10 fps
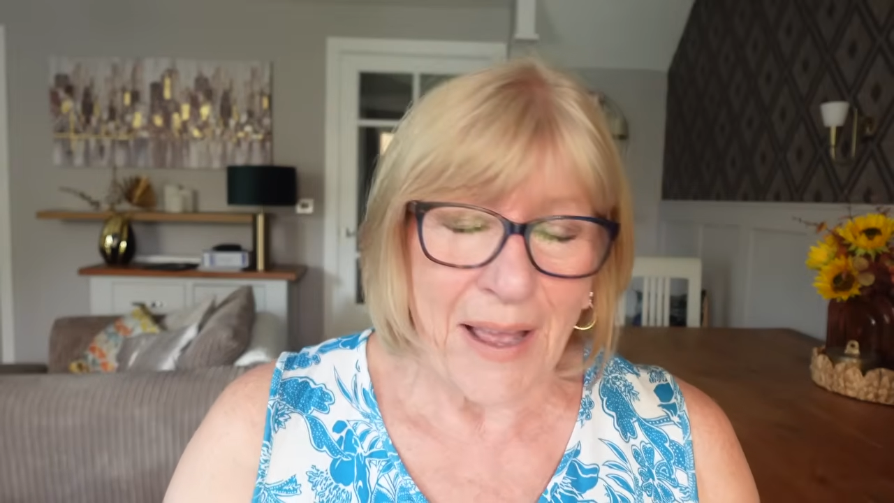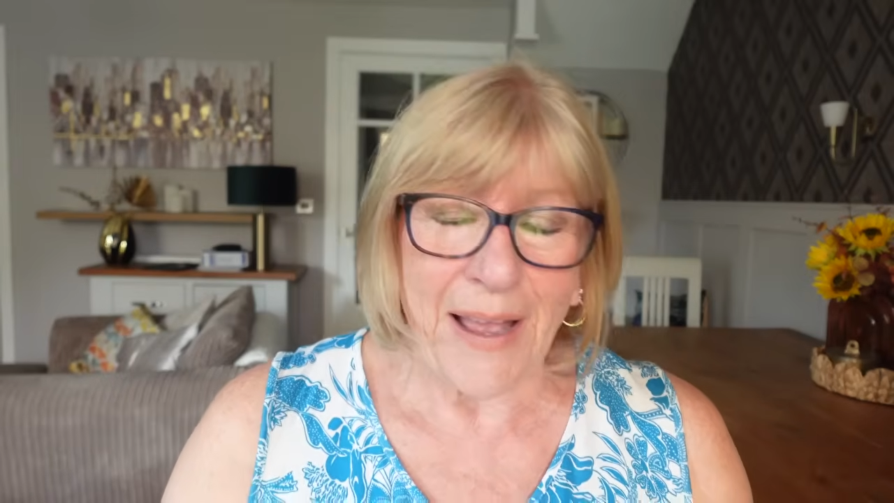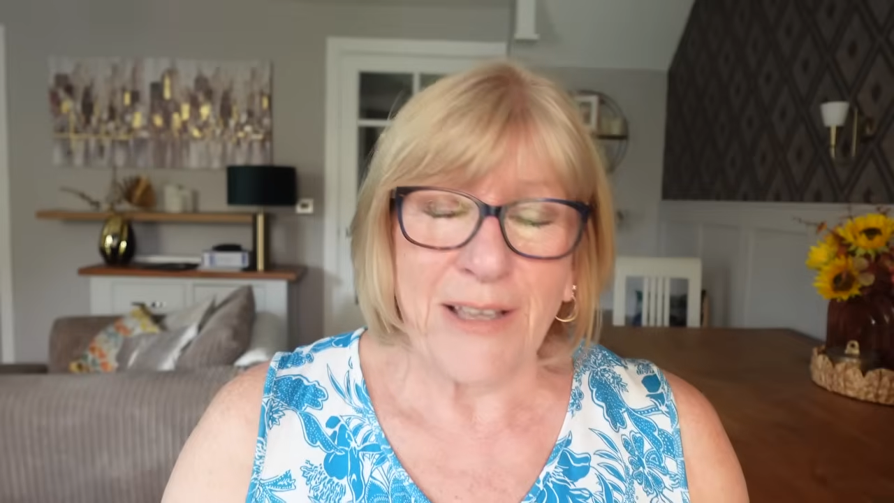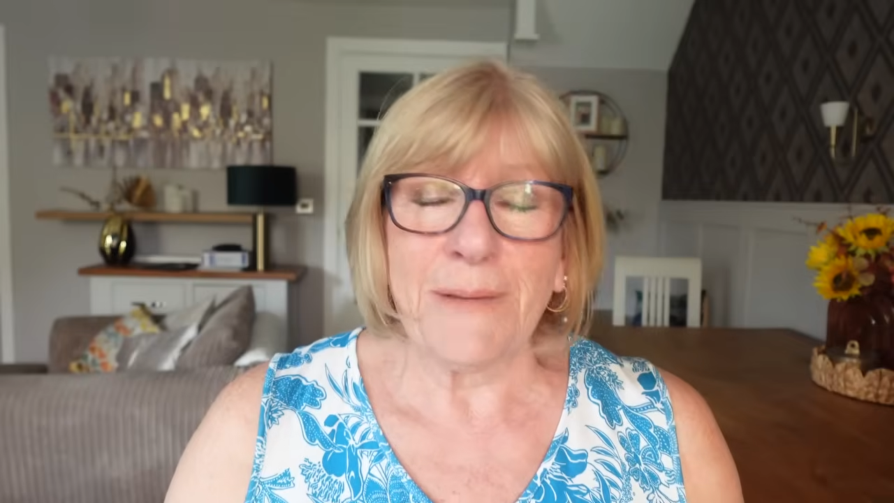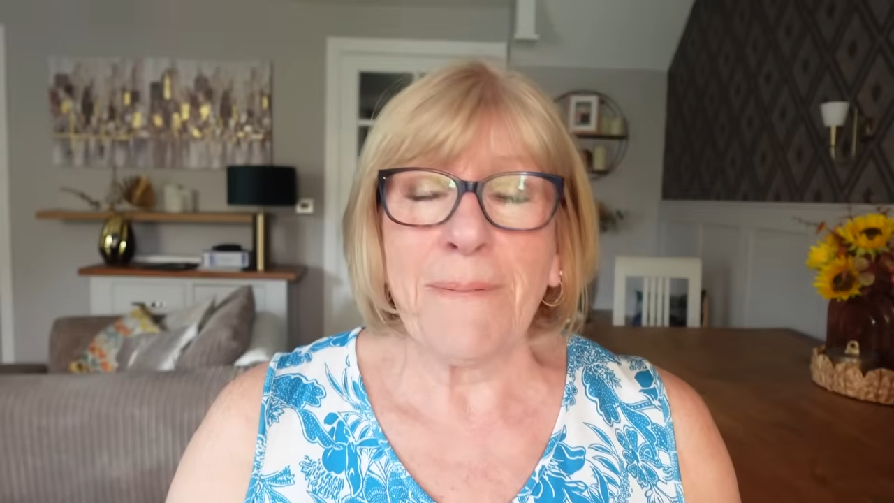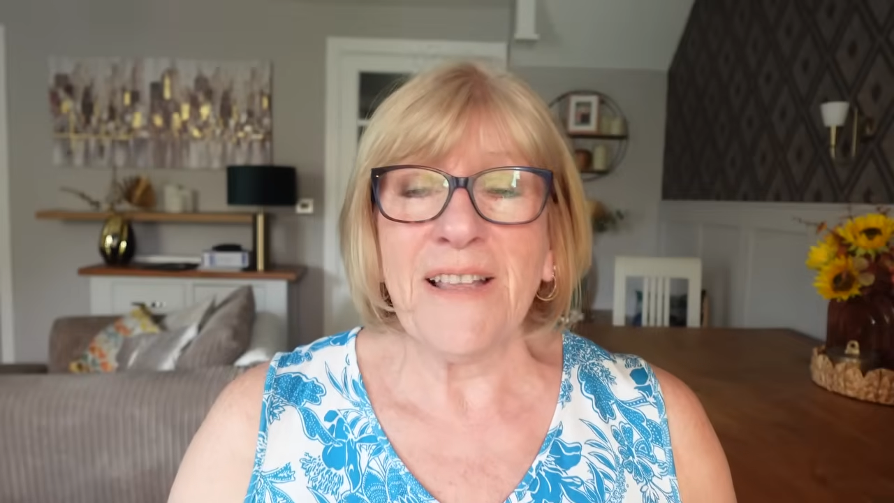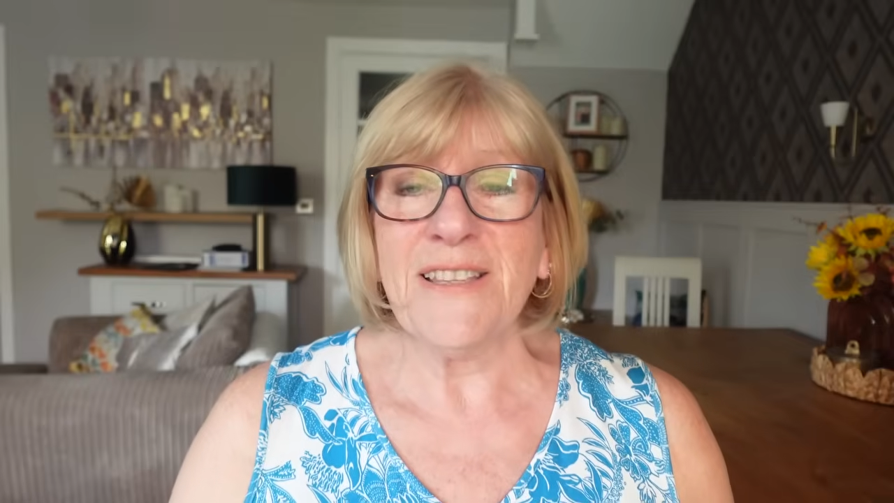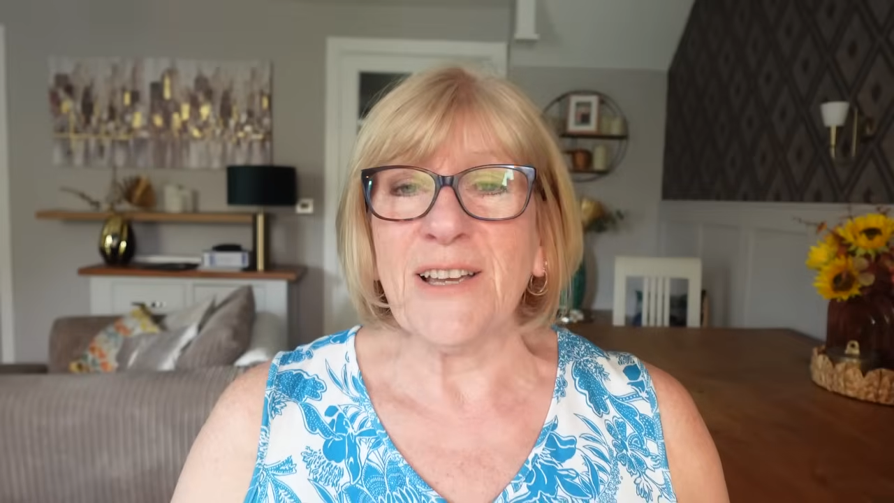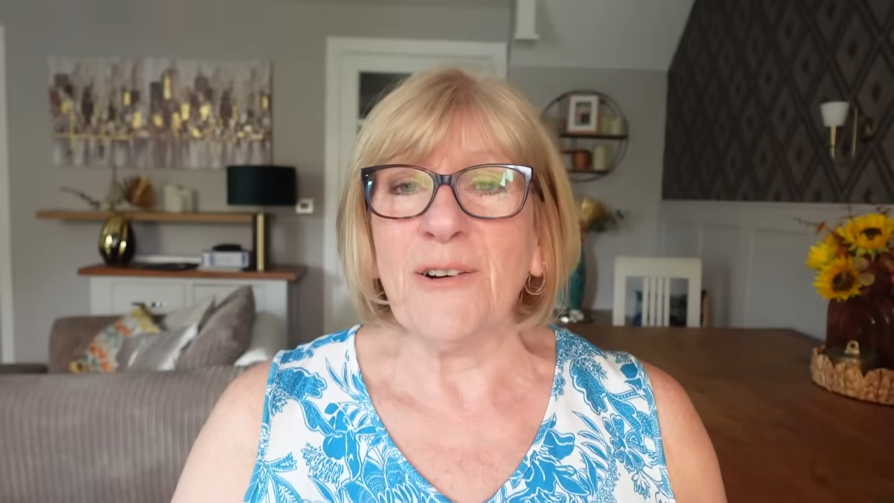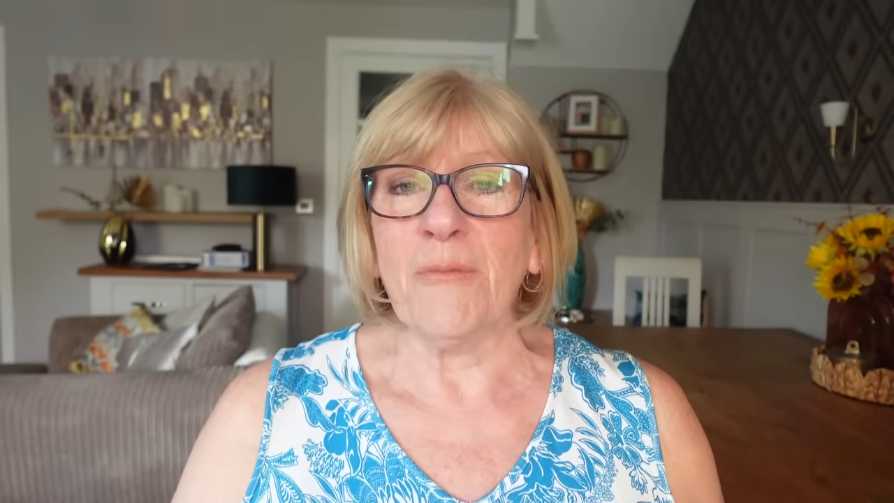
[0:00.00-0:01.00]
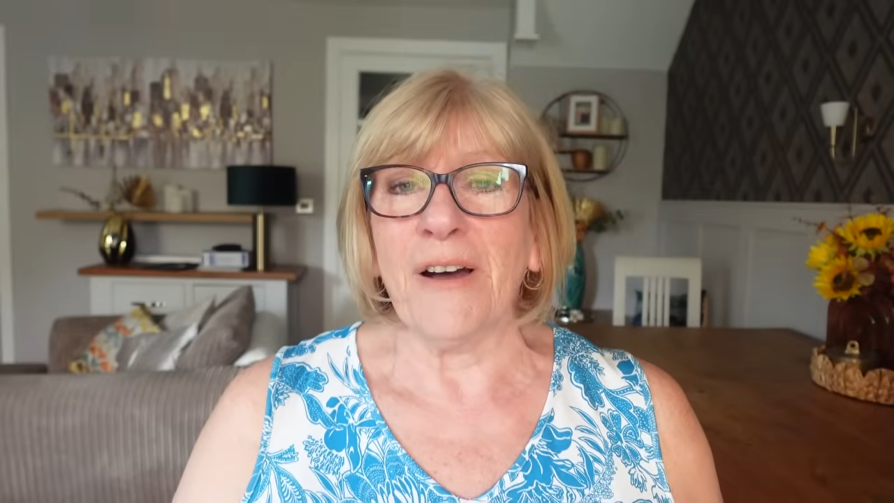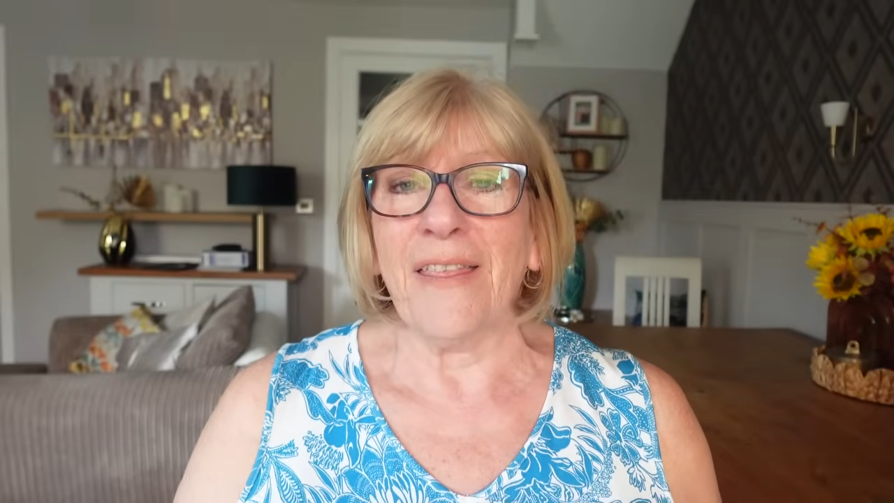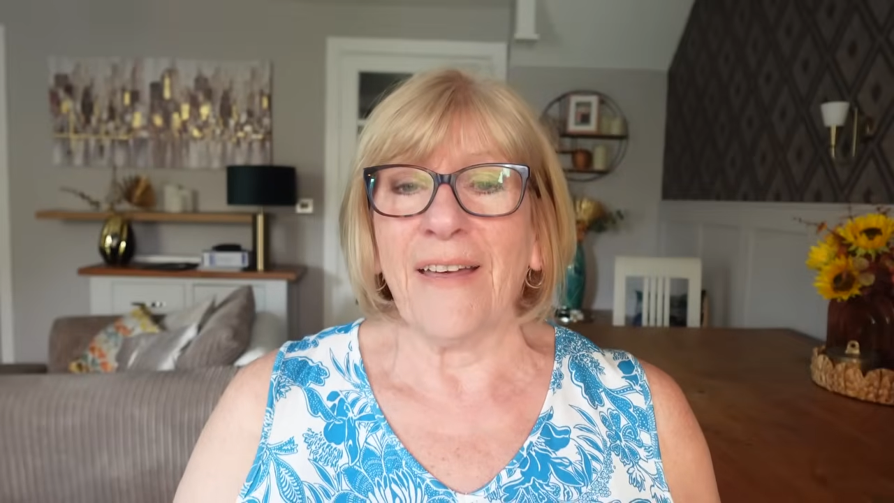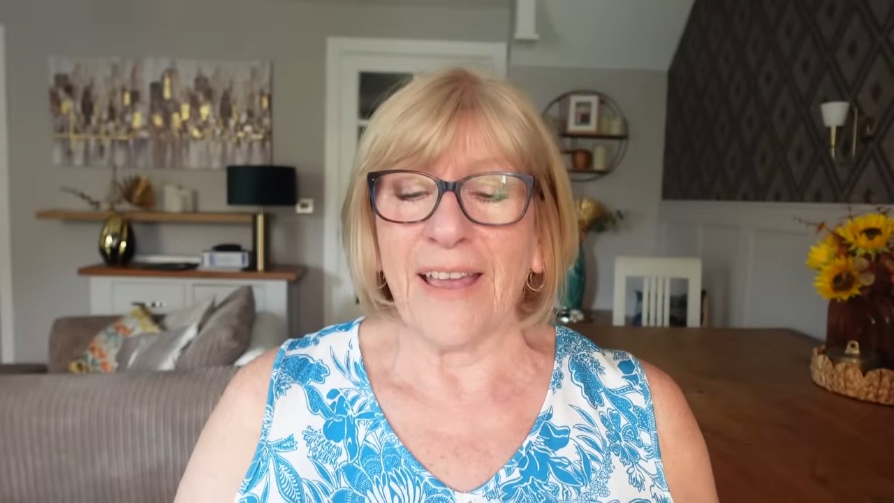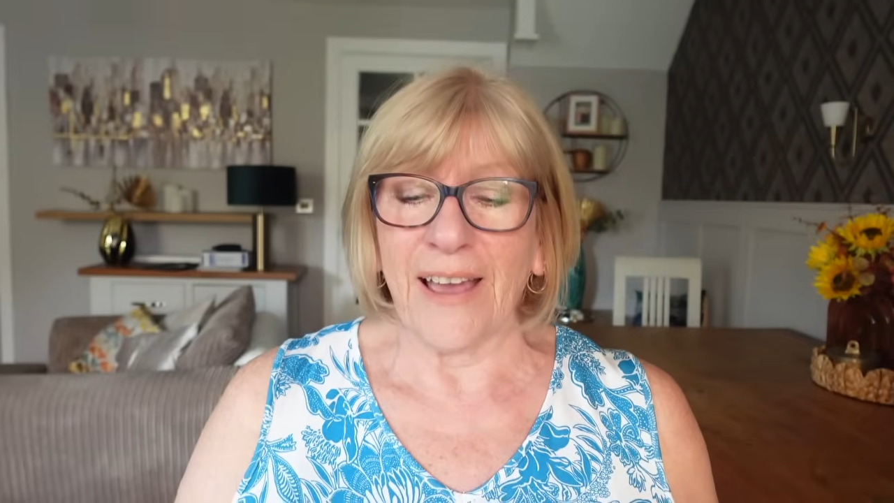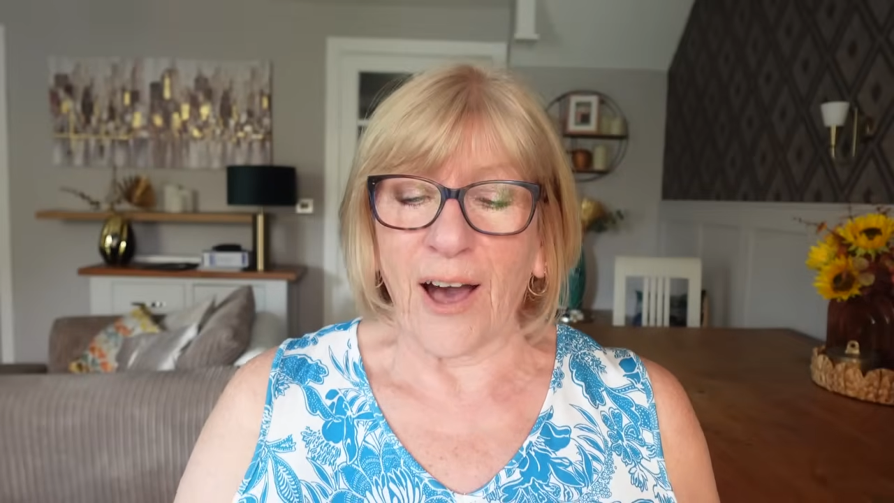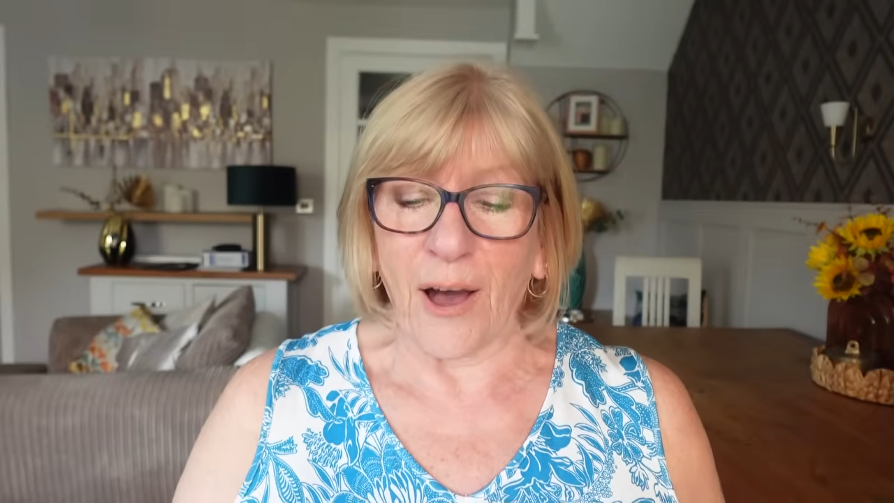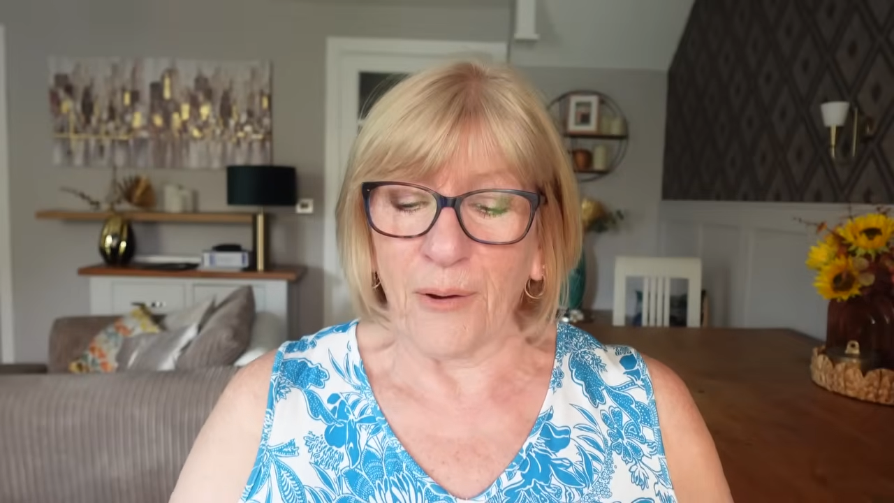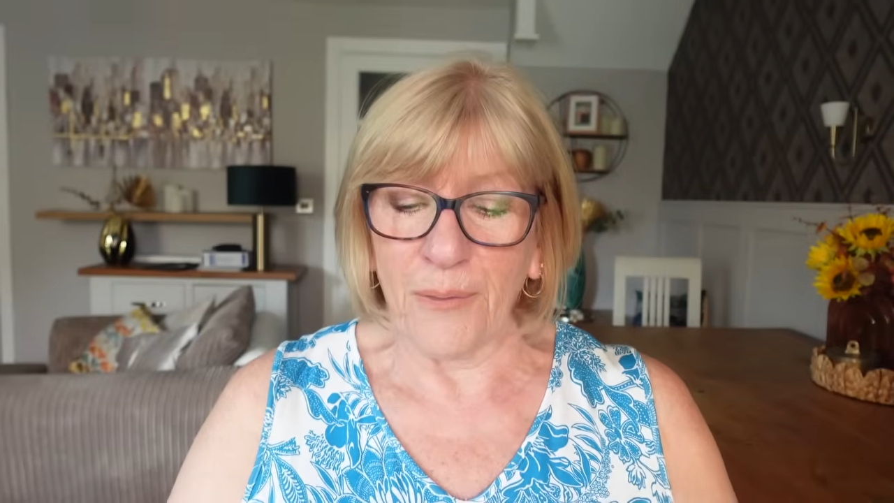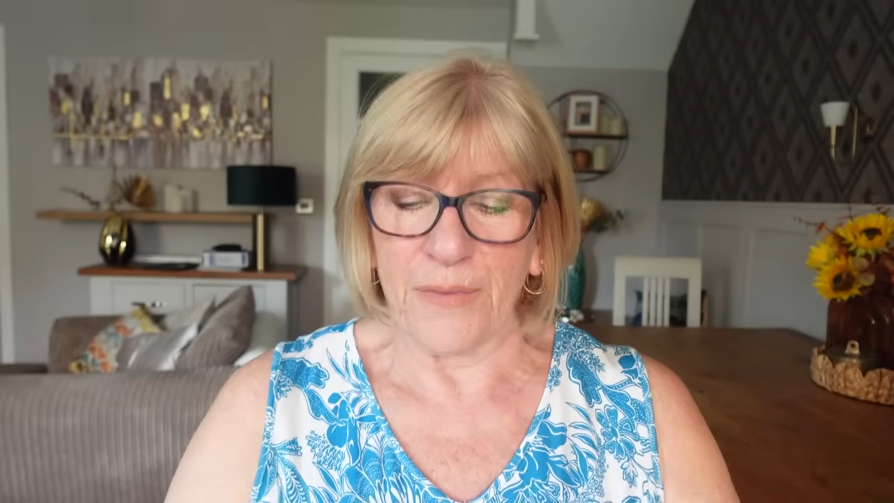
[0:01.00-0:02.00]
Depending on where they
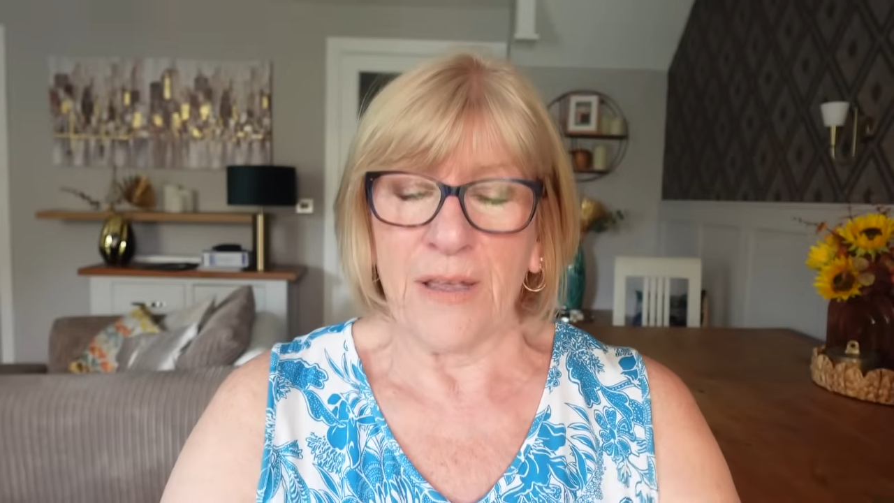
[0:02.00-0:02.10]
go.